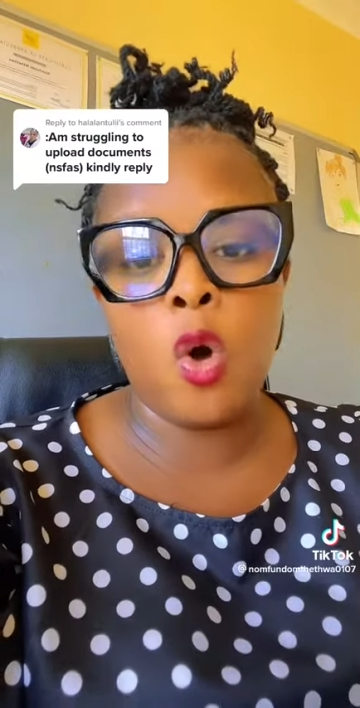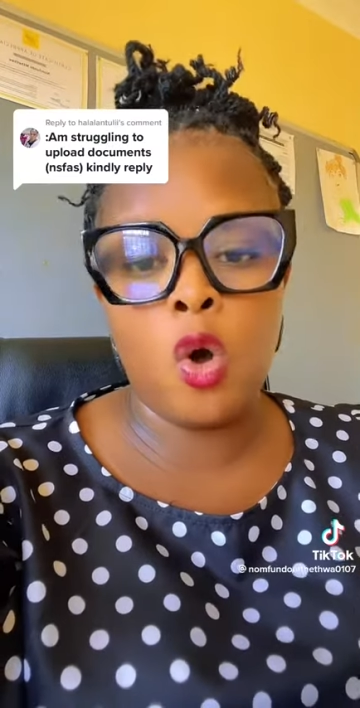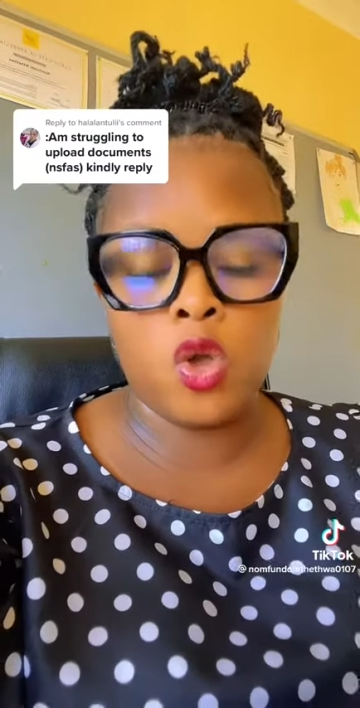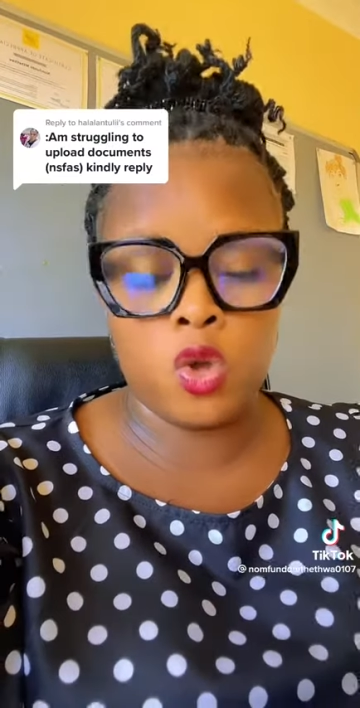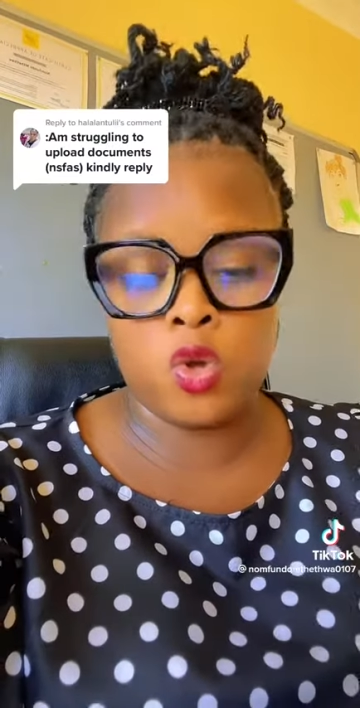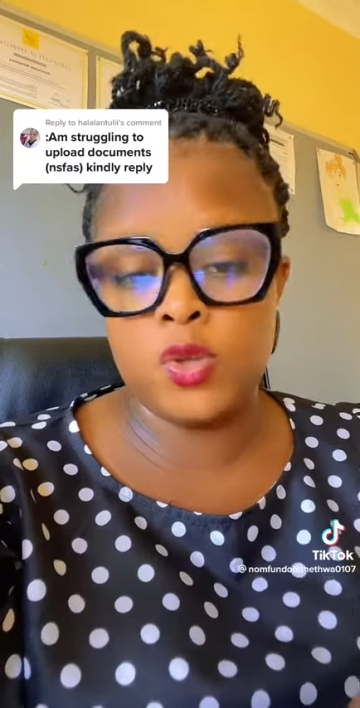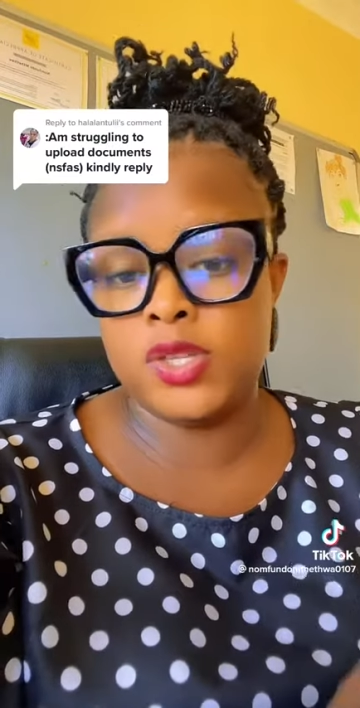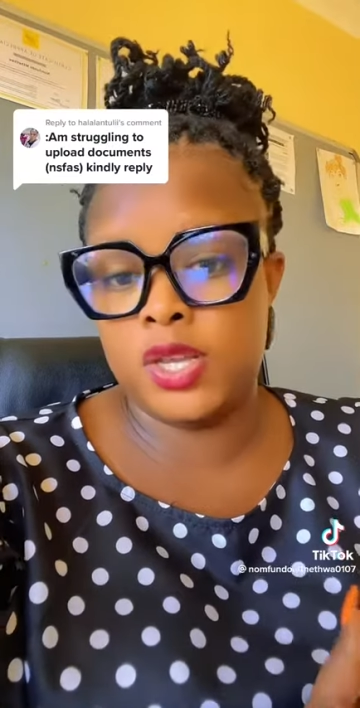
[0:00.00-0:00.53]
or
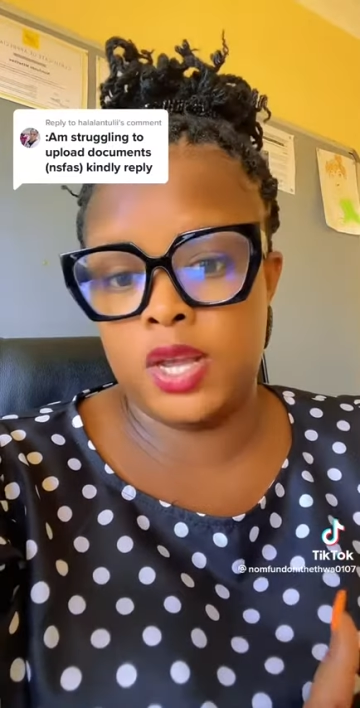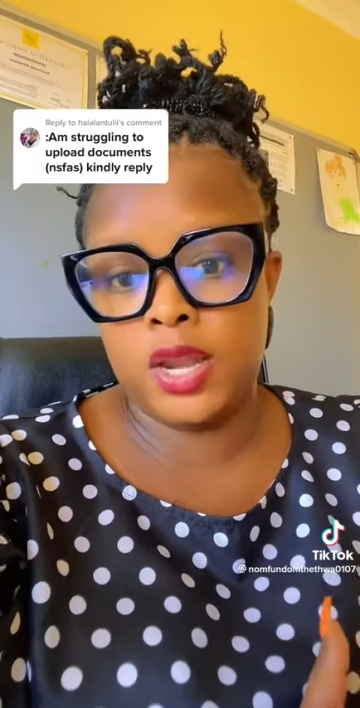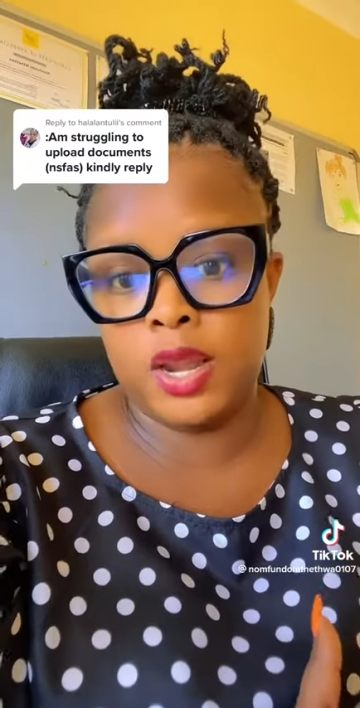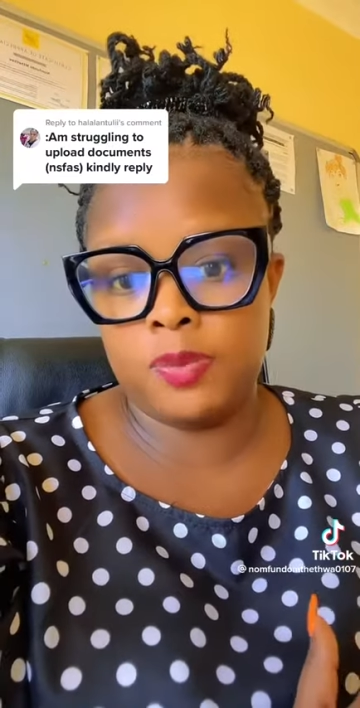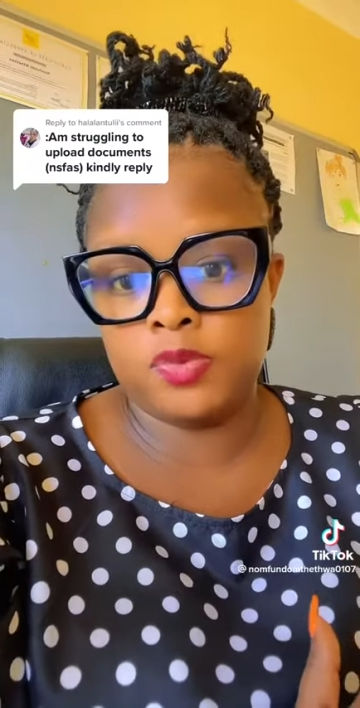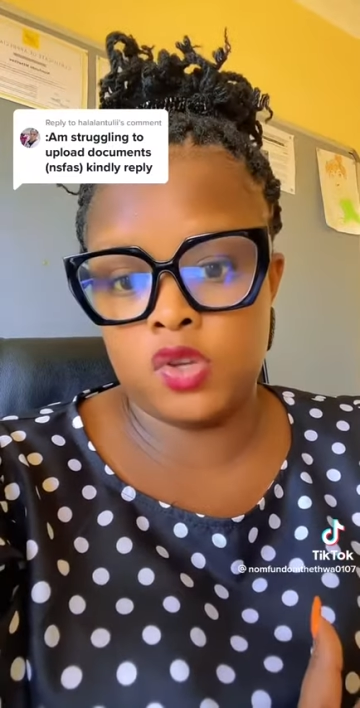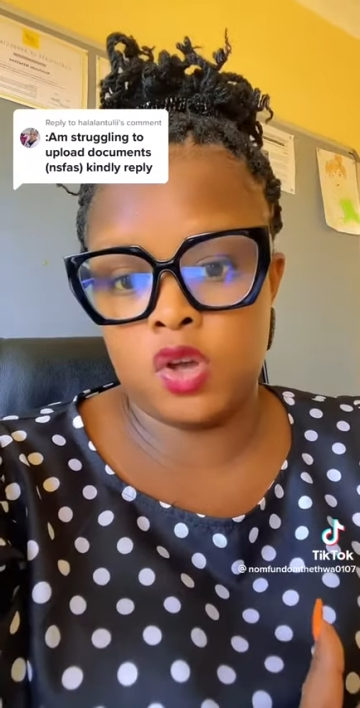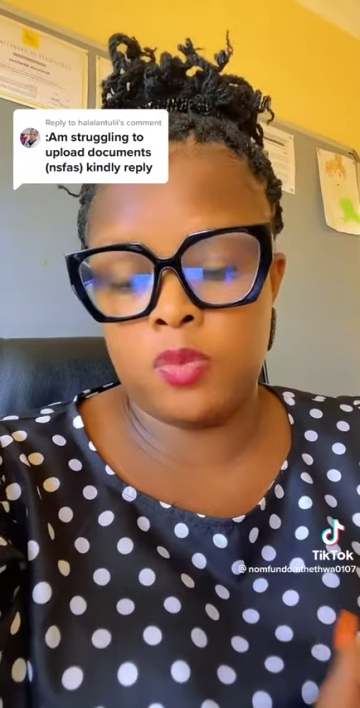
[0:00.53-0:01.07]
you're using a
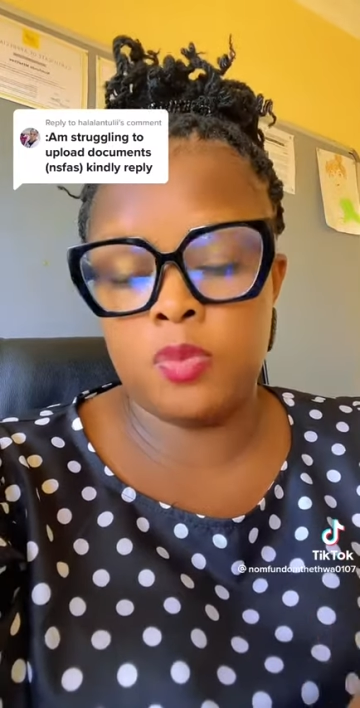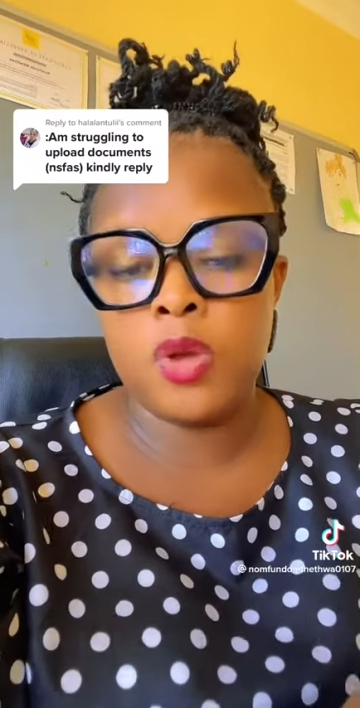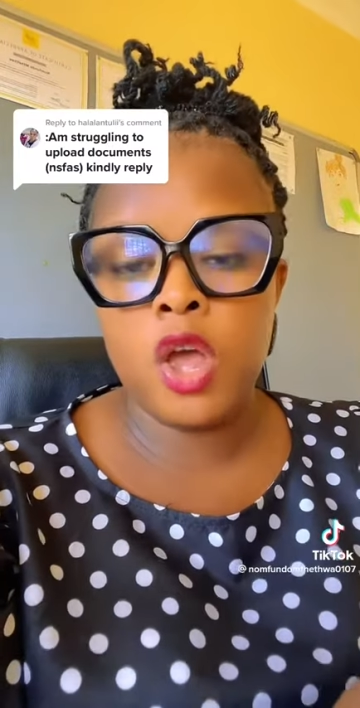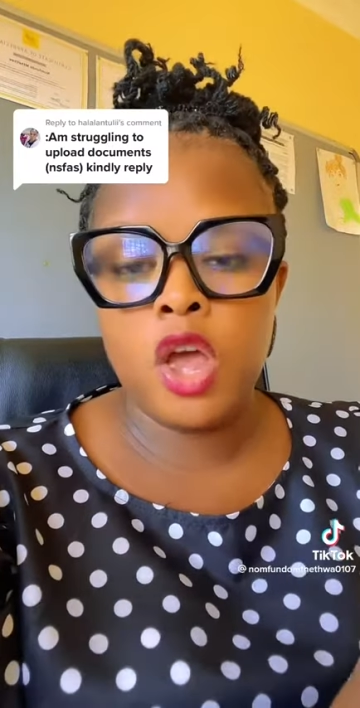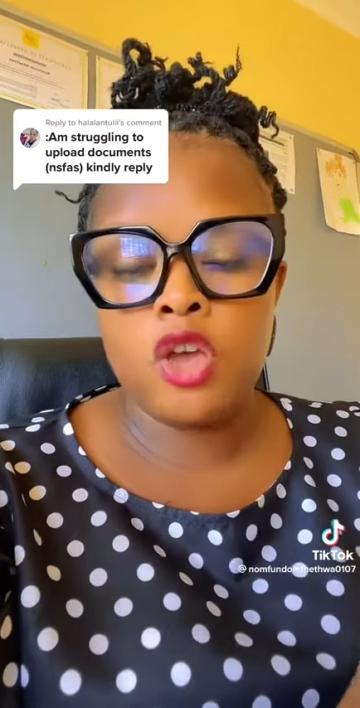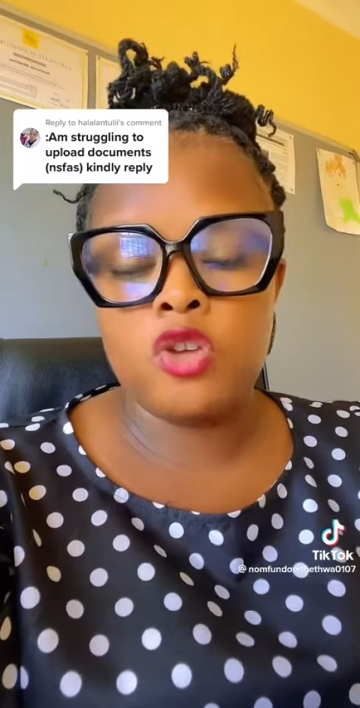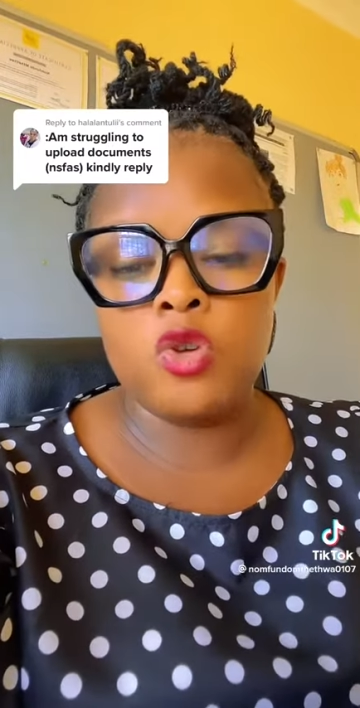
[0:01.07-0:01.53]
laptop,